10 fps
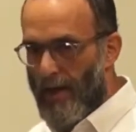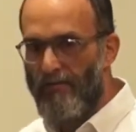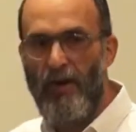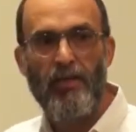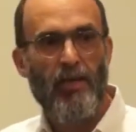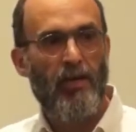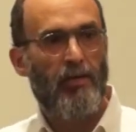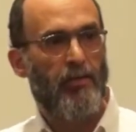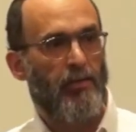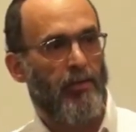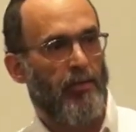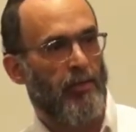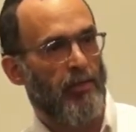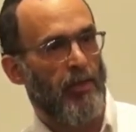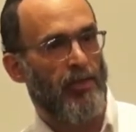if I tell
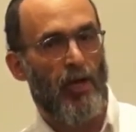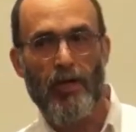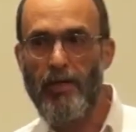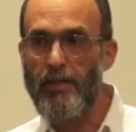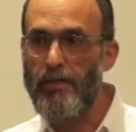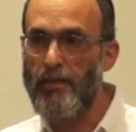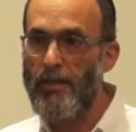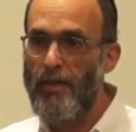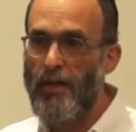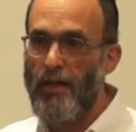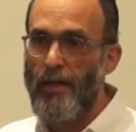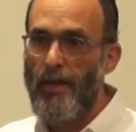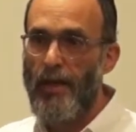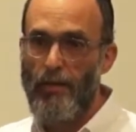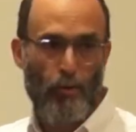a Zionist
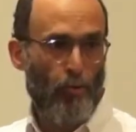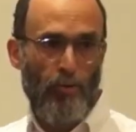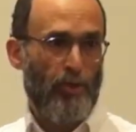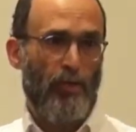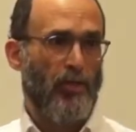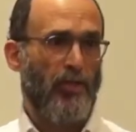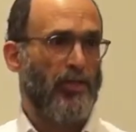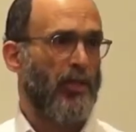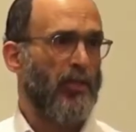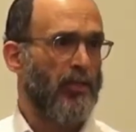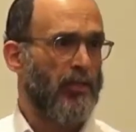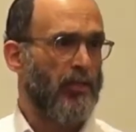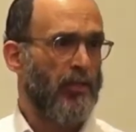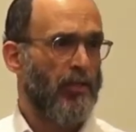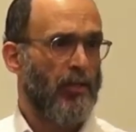that you, Israel, can
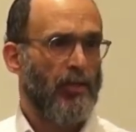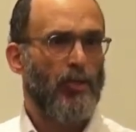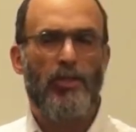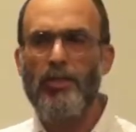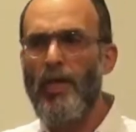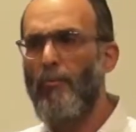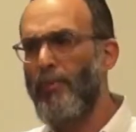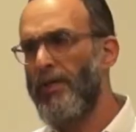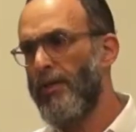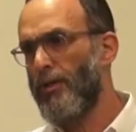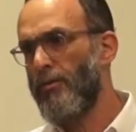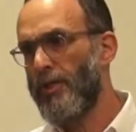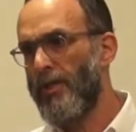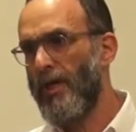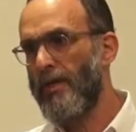exist, just stop being the
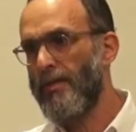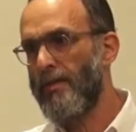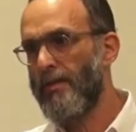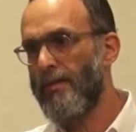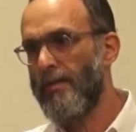Jewish state.